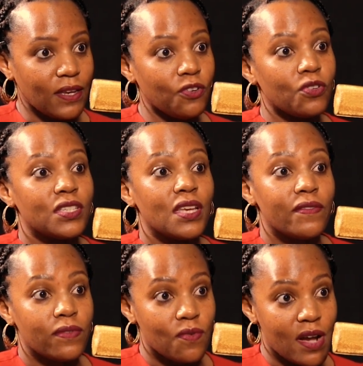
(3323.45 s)
Not
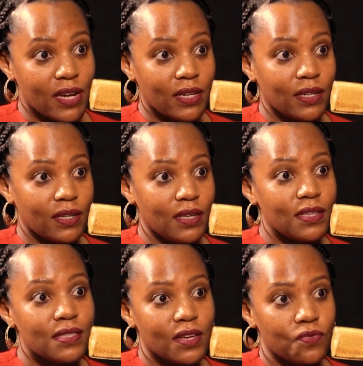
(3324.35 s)
everyone
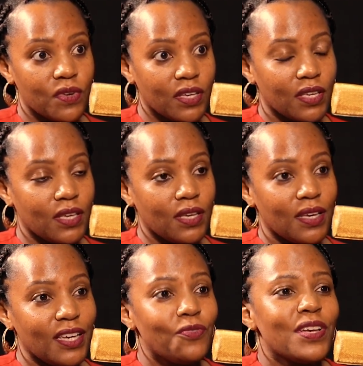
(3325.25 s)
is that way.
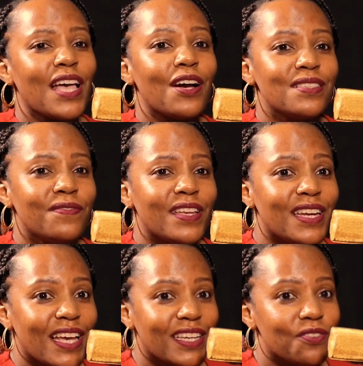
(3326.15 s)
I was
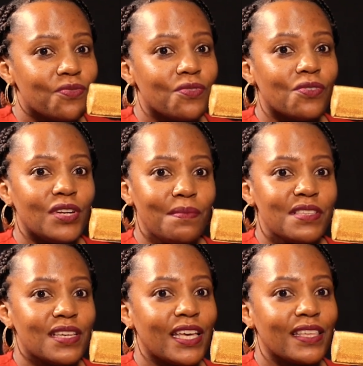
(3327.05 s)
even lucky to, let me
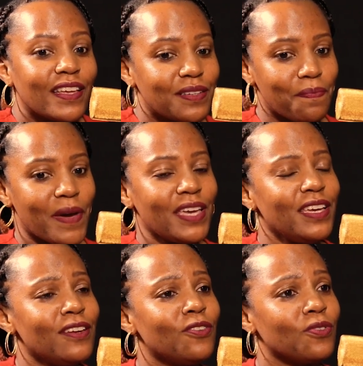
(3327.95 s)
say like that, my
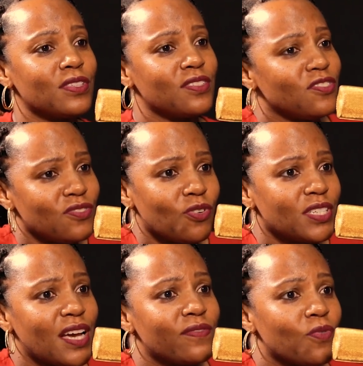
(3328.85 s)
in-laws
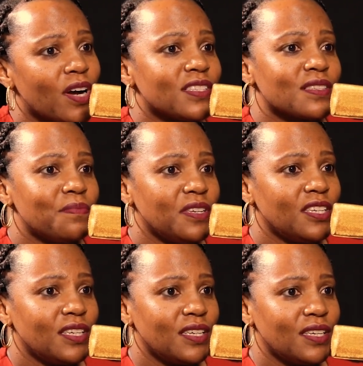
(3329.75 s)
don't have to ask
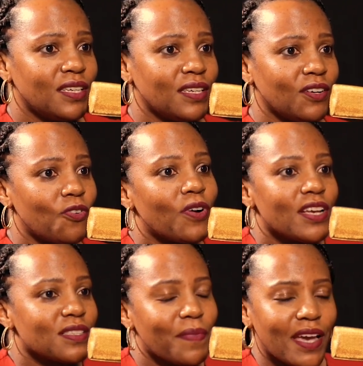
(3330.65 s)
me or
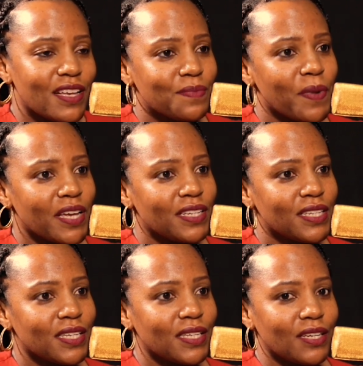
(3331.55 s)
ask my husband
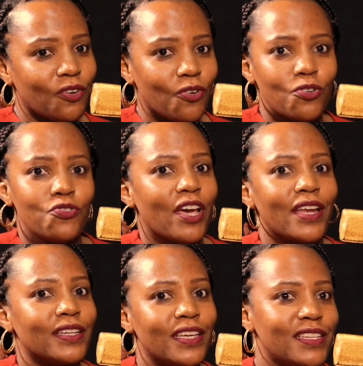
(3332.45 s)
or try
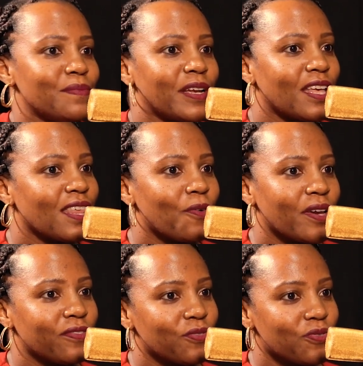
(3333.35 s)
and get him another
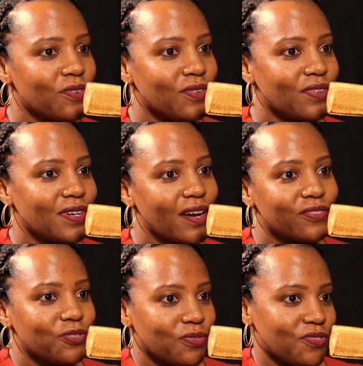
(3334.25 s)
wife to have
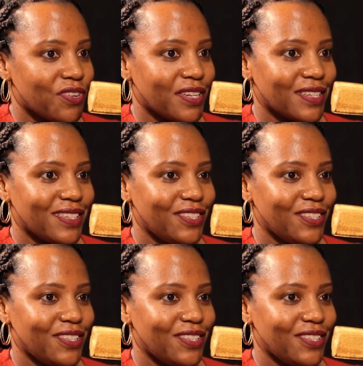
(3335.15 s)
children.